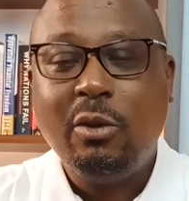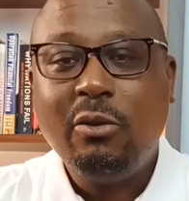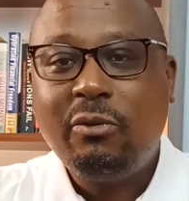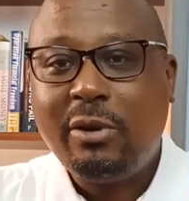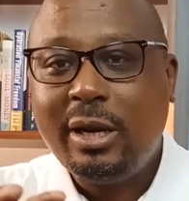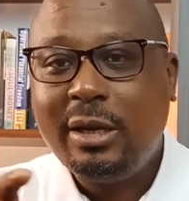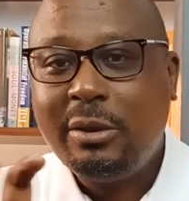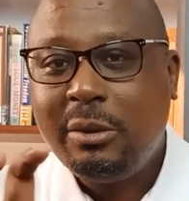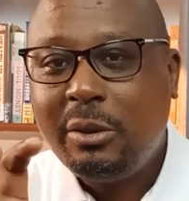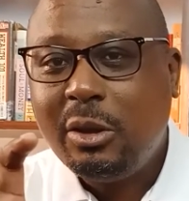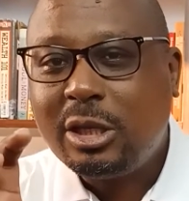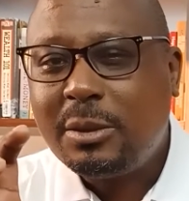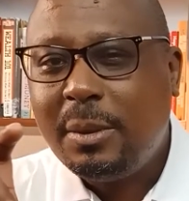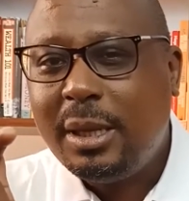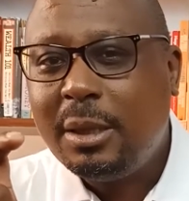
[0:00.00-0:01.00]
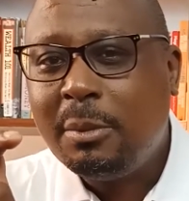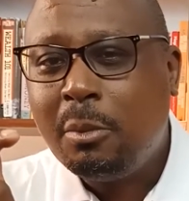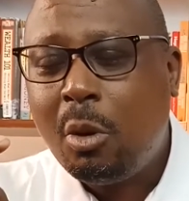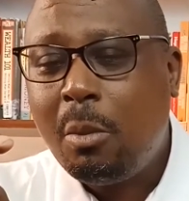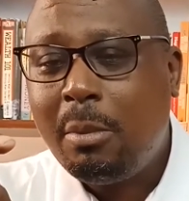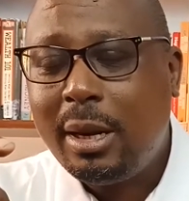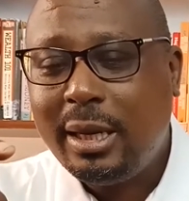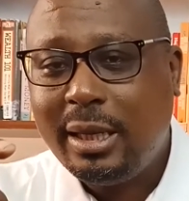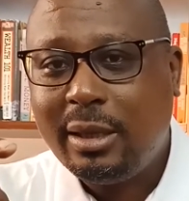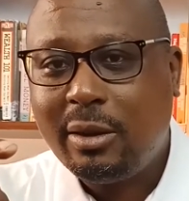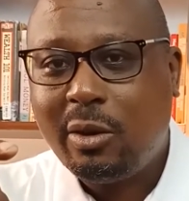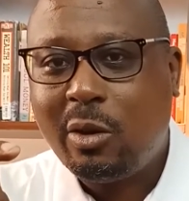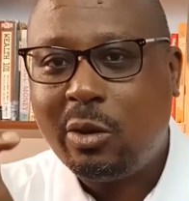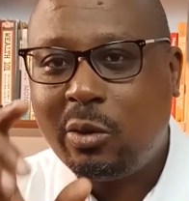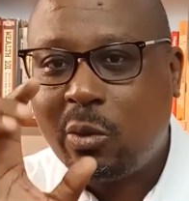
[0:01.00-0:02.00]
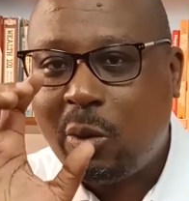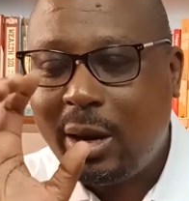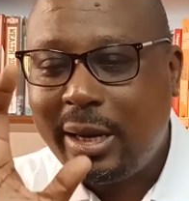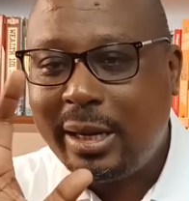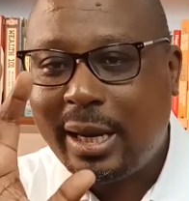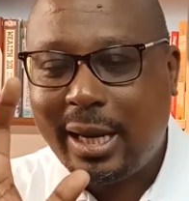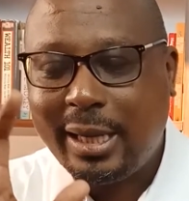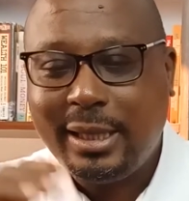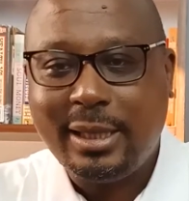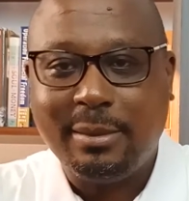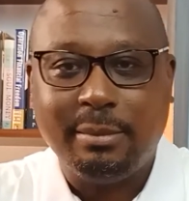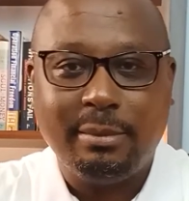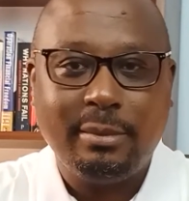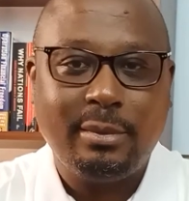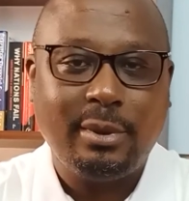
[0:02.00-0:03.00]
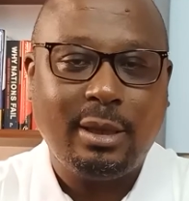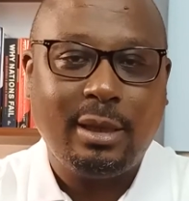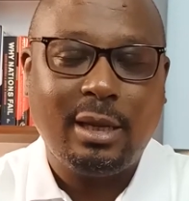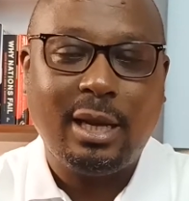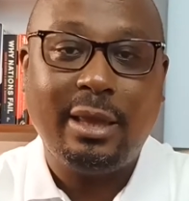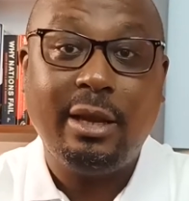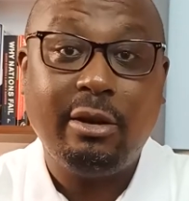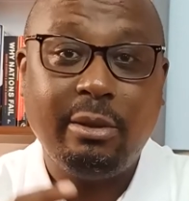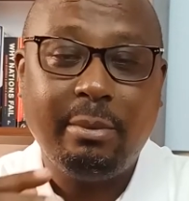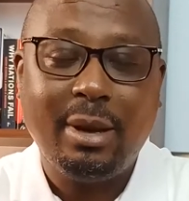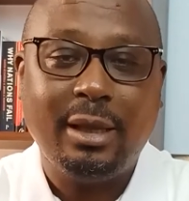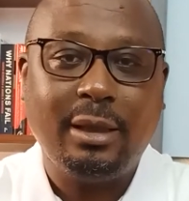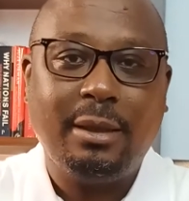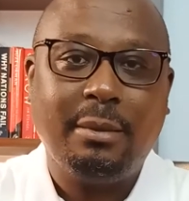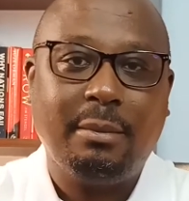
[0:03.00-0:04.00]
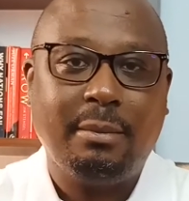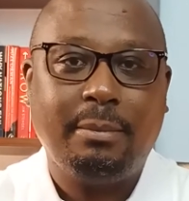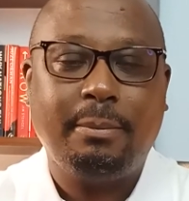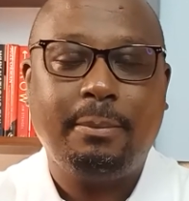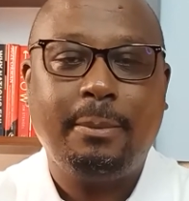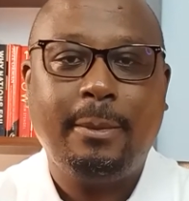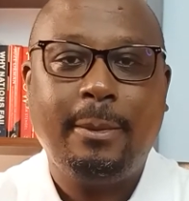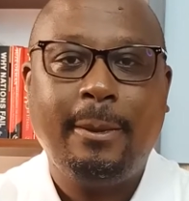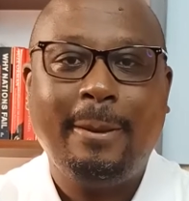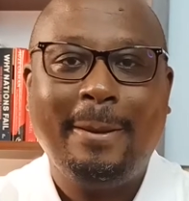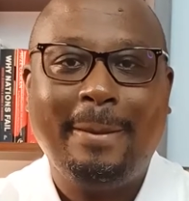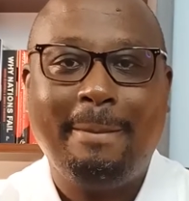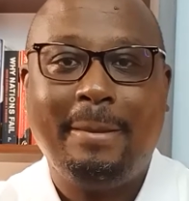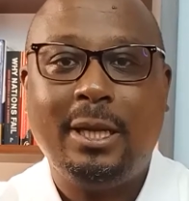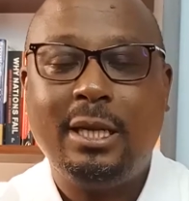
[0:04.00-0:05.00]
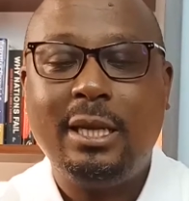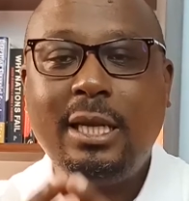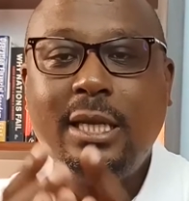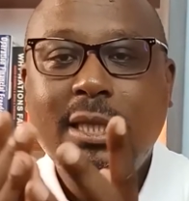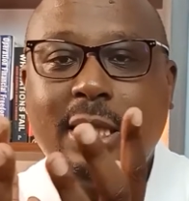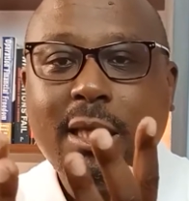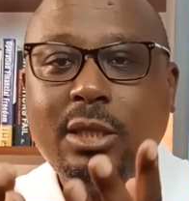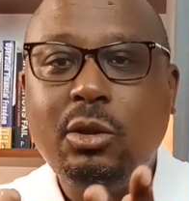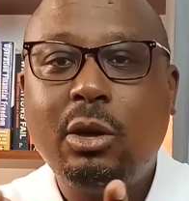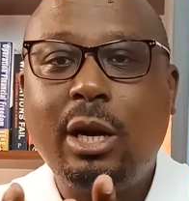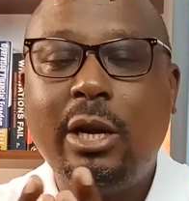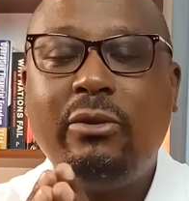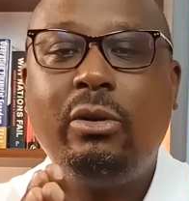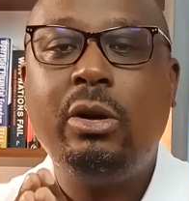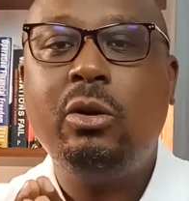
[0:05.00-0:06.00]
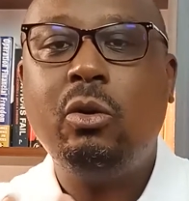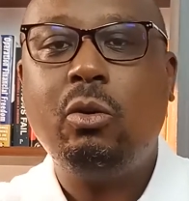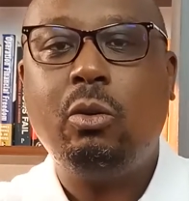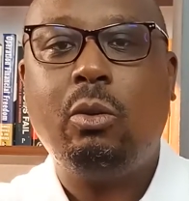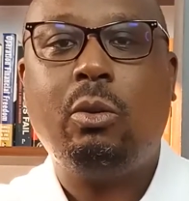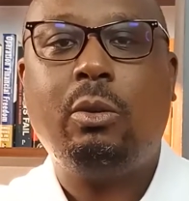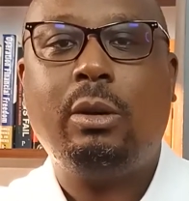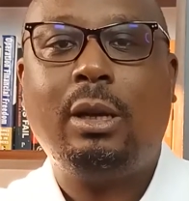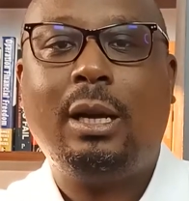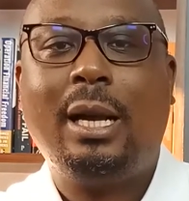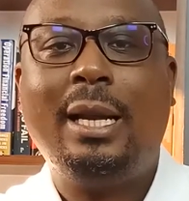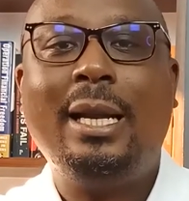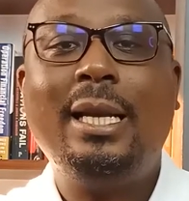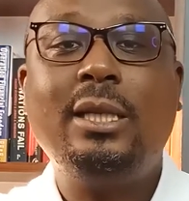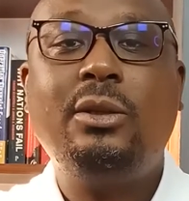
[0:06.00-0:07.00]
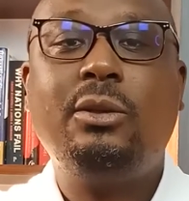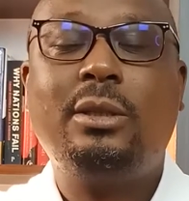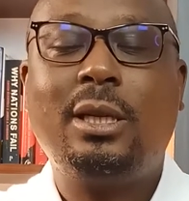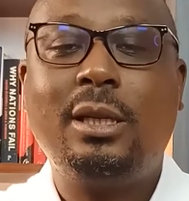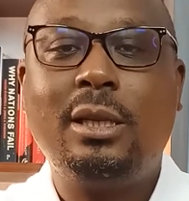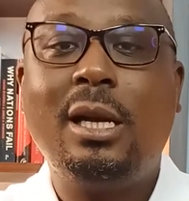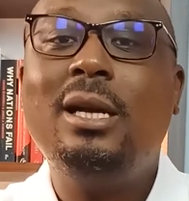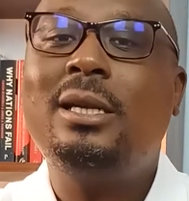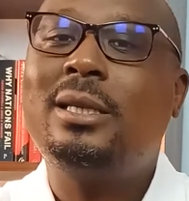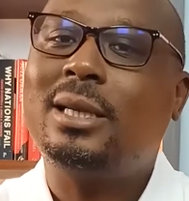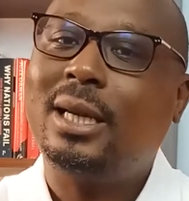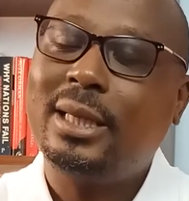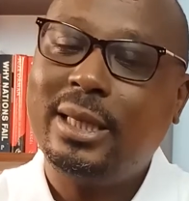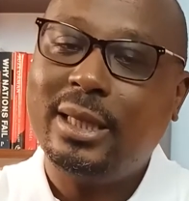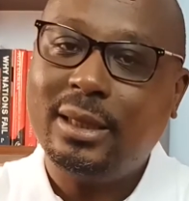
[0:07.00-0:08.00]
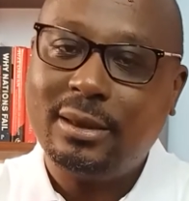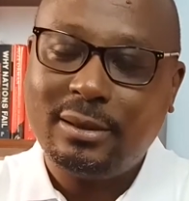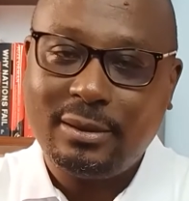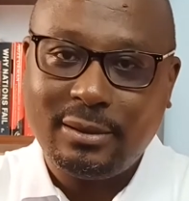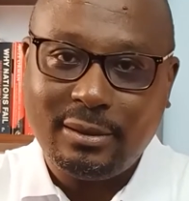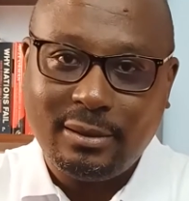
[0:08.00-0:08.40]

You find you're spending more money on one item at the end of the month. But these things you can never know unless you start tracking